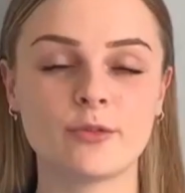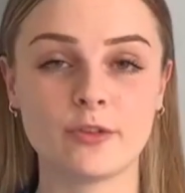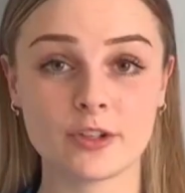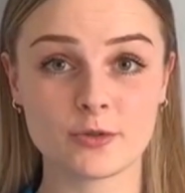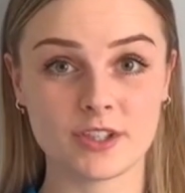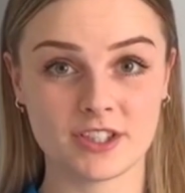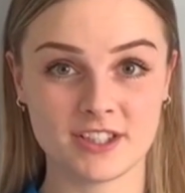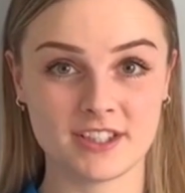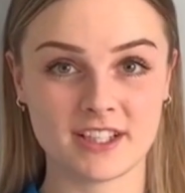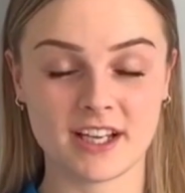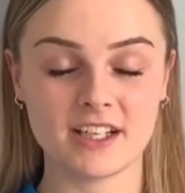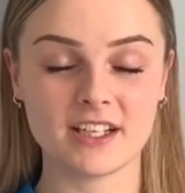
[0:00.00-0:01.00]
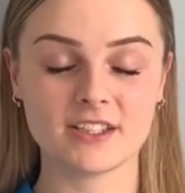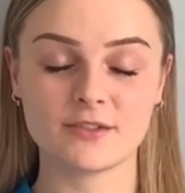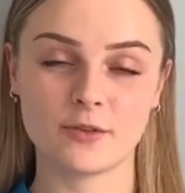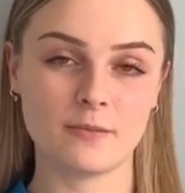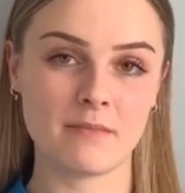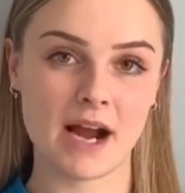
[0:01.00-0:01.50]
my first question today is
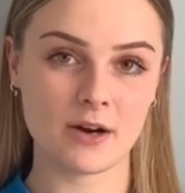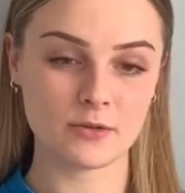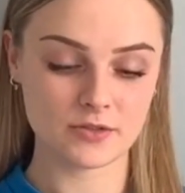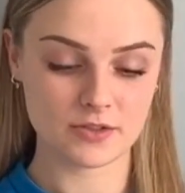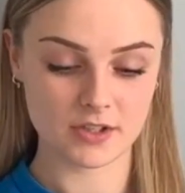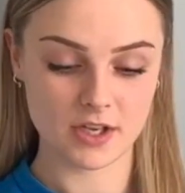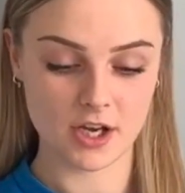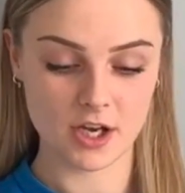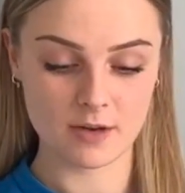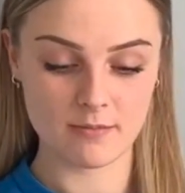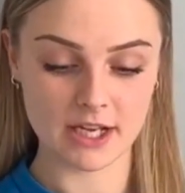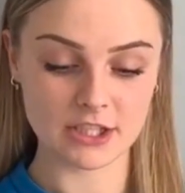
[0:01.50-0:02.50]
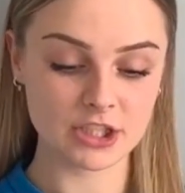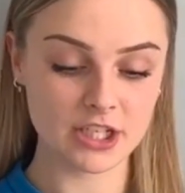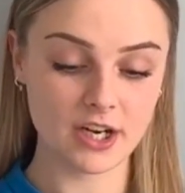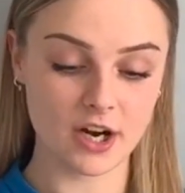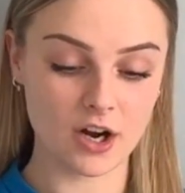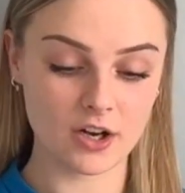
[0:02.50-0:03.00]
from Mouse, and
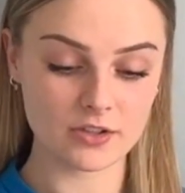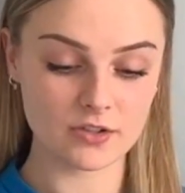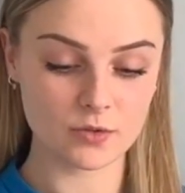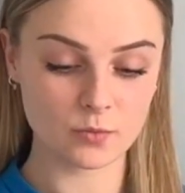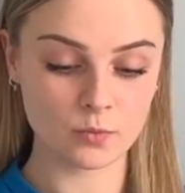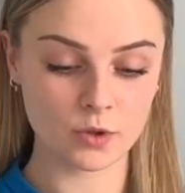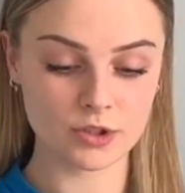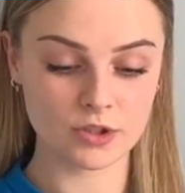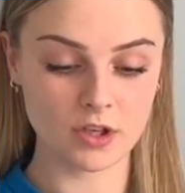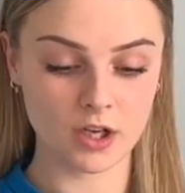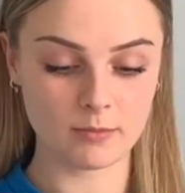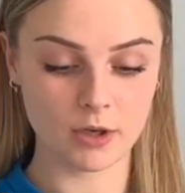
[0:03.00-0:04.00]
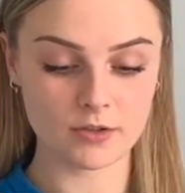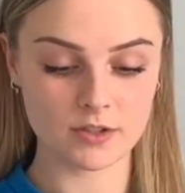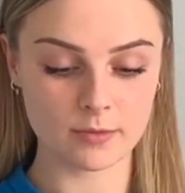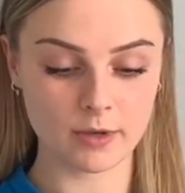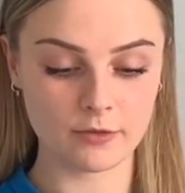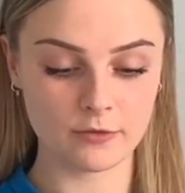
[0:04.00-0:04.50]
she asked, what do you like most
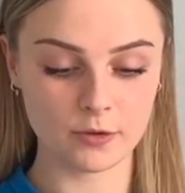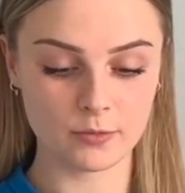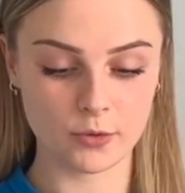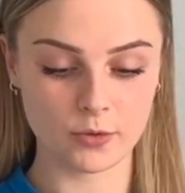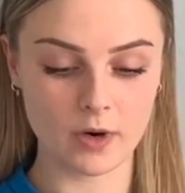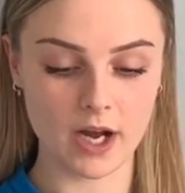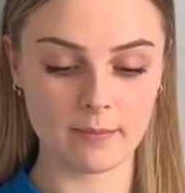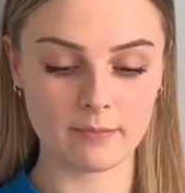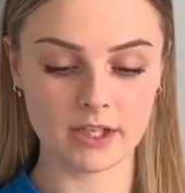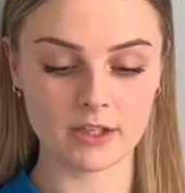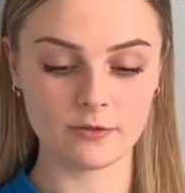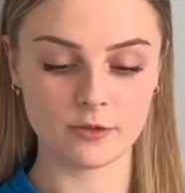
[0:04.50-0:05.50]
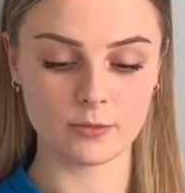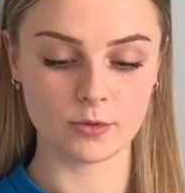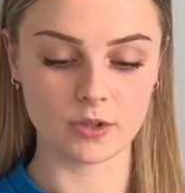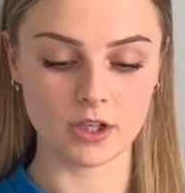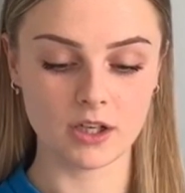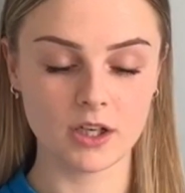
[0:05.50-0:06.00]
about football and being a
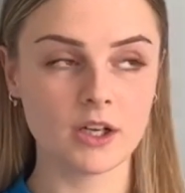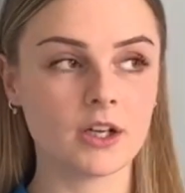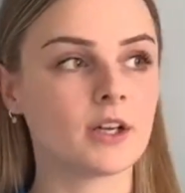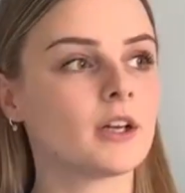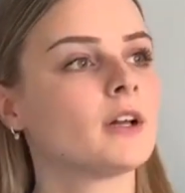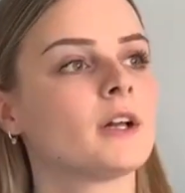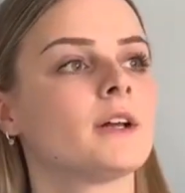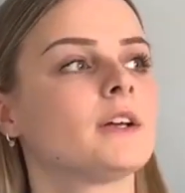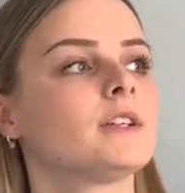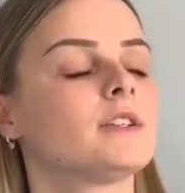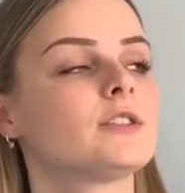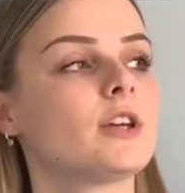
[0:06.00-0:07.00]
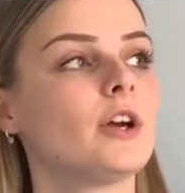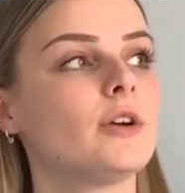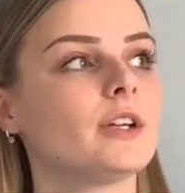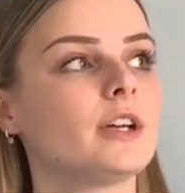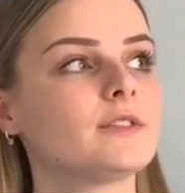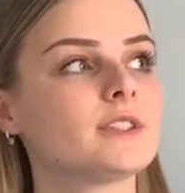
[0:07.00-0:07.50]
footballer? So
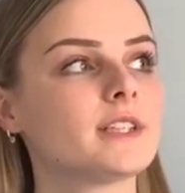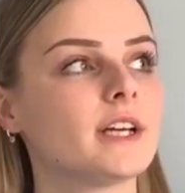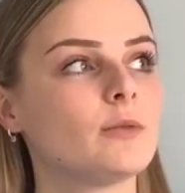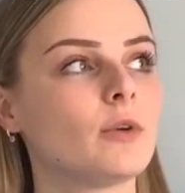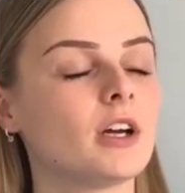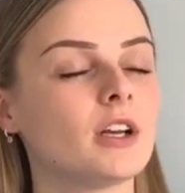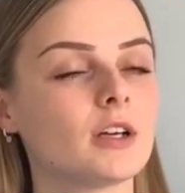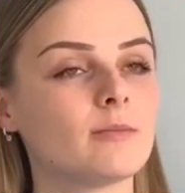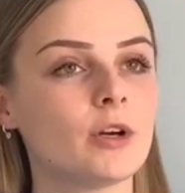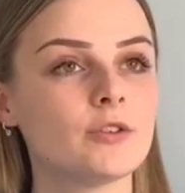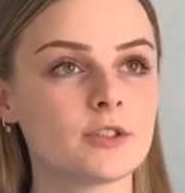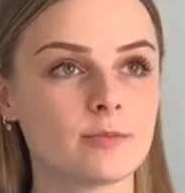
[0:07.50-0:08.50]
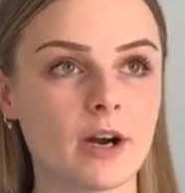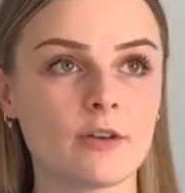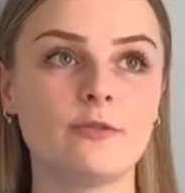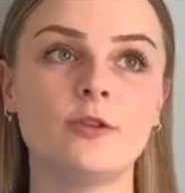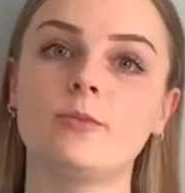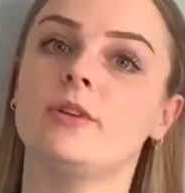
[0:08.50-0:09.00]
I'd have to say what I like most
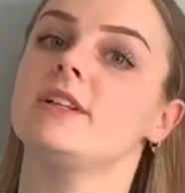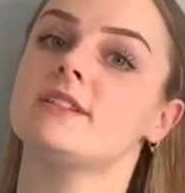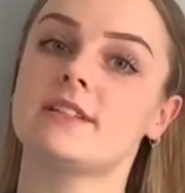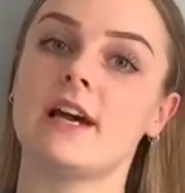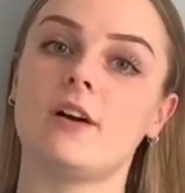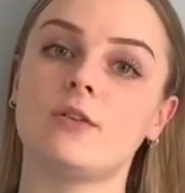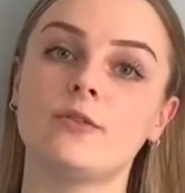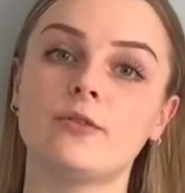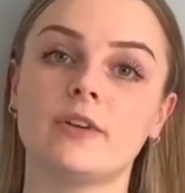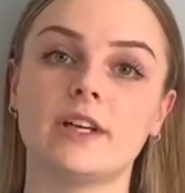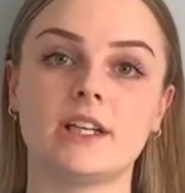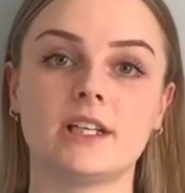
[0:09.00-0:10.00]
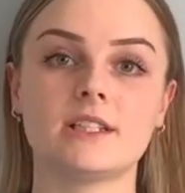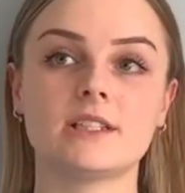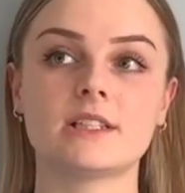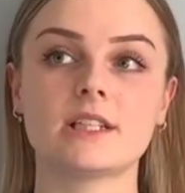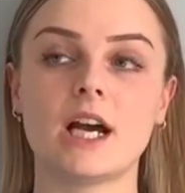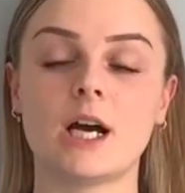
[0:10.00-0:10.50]
about football itself
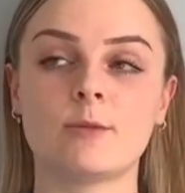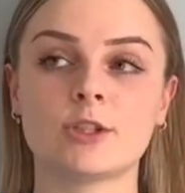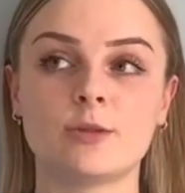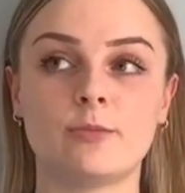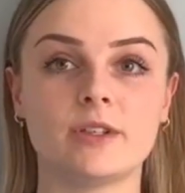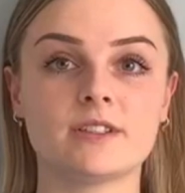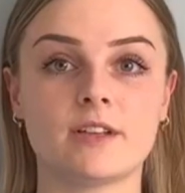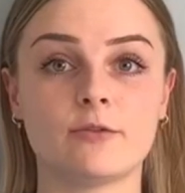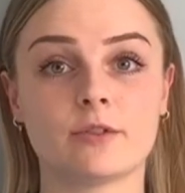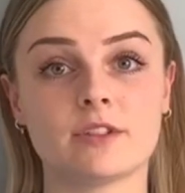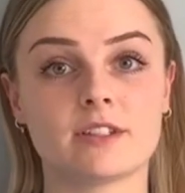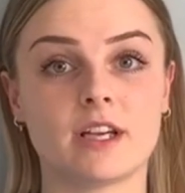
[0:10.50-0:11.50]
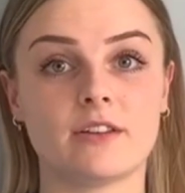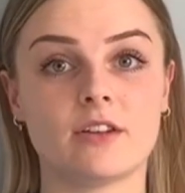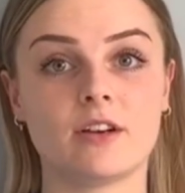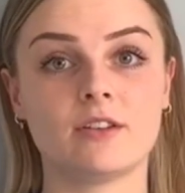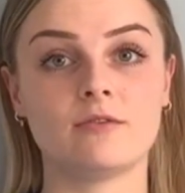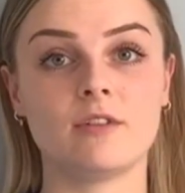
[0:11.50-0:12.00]
is how much it brings everyone
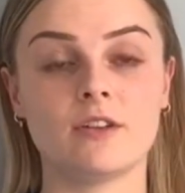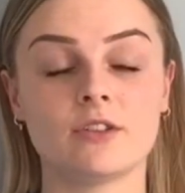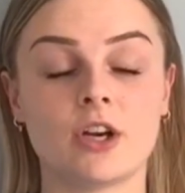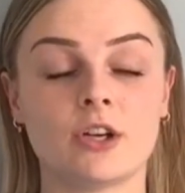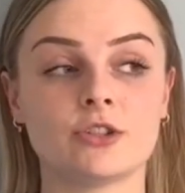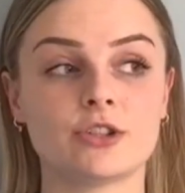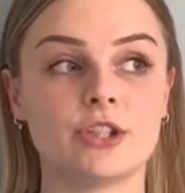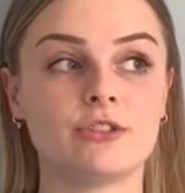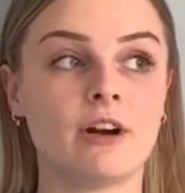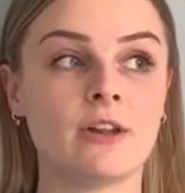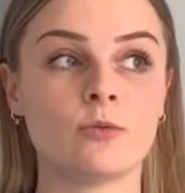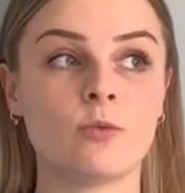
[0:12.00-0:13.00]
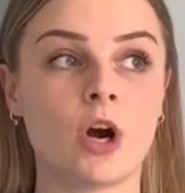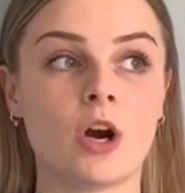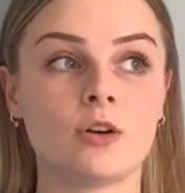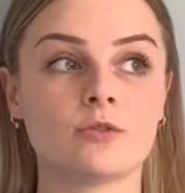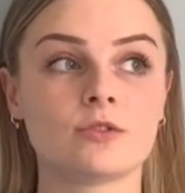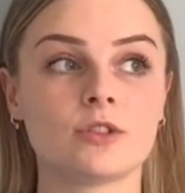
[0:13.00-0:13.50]
together around the country, around the
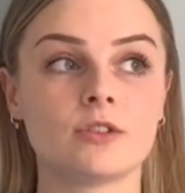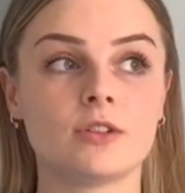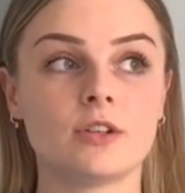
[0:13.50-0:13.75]
world.